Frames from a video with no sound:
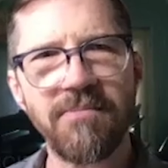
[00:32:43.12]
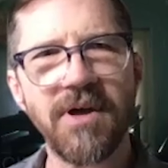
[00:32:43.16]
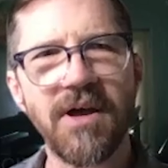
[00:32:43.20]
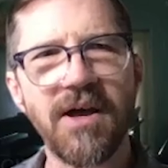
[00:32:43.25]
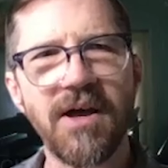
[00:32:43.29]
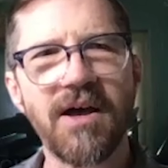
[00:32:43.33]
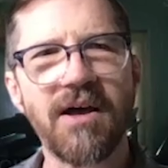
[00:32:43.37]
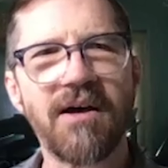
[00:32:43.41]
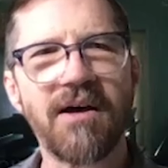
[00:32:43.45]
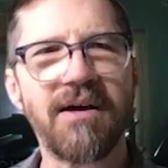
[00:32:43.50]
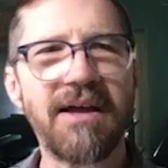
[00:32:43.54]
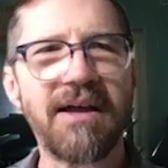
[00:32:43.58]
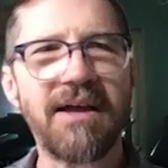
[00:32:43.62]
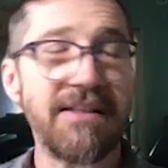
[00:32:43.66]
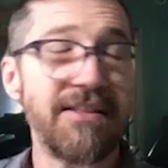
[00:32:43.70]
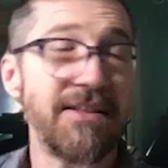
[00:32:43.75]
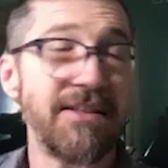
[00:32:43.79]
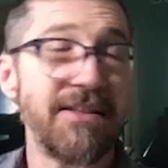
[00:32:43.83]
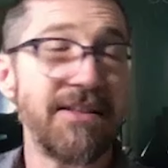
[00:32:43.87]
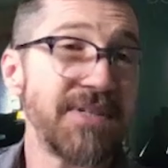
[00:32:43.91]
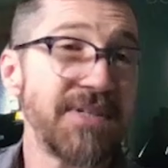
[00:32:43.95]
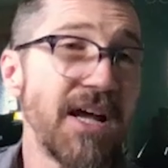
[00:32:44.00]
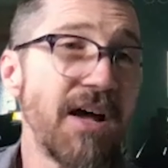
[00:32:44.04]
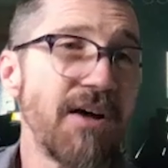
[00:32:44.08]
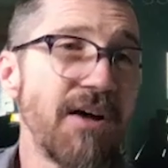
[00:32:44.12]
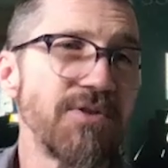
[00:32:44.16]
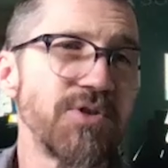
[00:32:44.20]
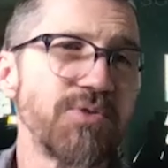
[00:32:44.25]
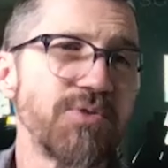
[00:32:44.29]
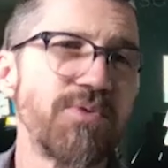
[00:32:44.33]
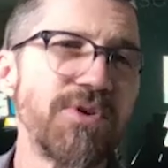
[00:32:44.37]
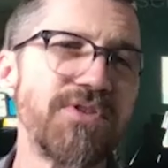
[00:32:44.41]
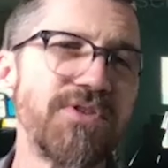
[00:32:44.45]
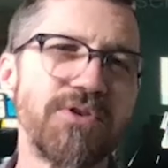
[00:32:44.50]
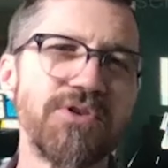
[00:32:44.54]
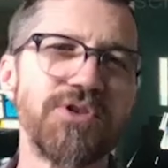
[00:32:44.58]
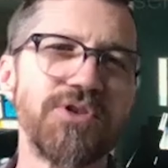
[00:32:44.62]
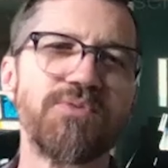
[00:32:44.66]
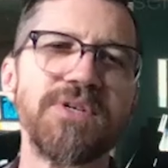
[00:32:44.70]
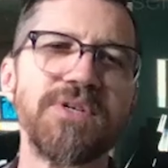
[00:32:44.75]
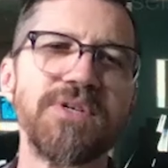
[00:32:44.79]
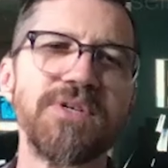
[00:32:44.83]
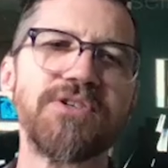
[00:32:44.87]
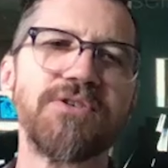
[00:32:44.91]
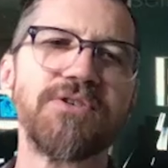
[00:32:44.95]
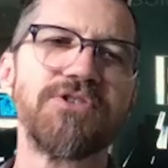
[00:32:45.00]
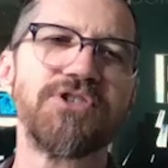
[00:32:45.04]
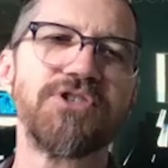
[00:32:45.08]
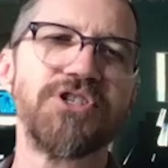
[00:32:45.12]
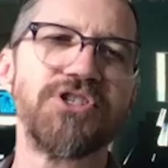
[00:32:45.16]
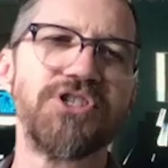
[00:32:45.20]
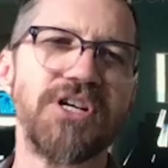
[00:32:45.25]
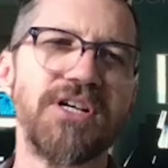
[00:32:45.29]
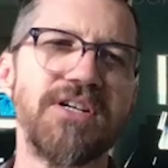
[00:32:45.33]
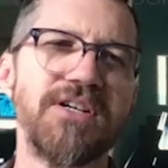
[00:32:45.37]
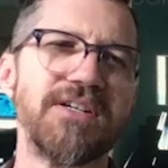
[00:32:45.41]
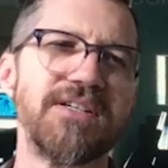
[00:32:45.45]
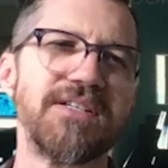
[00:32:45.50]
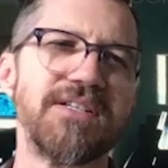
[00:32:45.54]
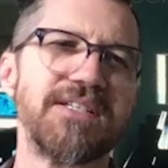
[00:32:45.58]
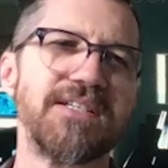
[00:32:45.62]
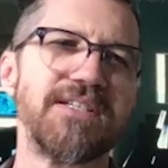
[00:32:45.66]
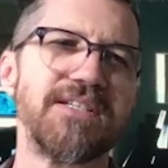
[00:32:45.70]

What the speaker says: and themselves with those research agendas.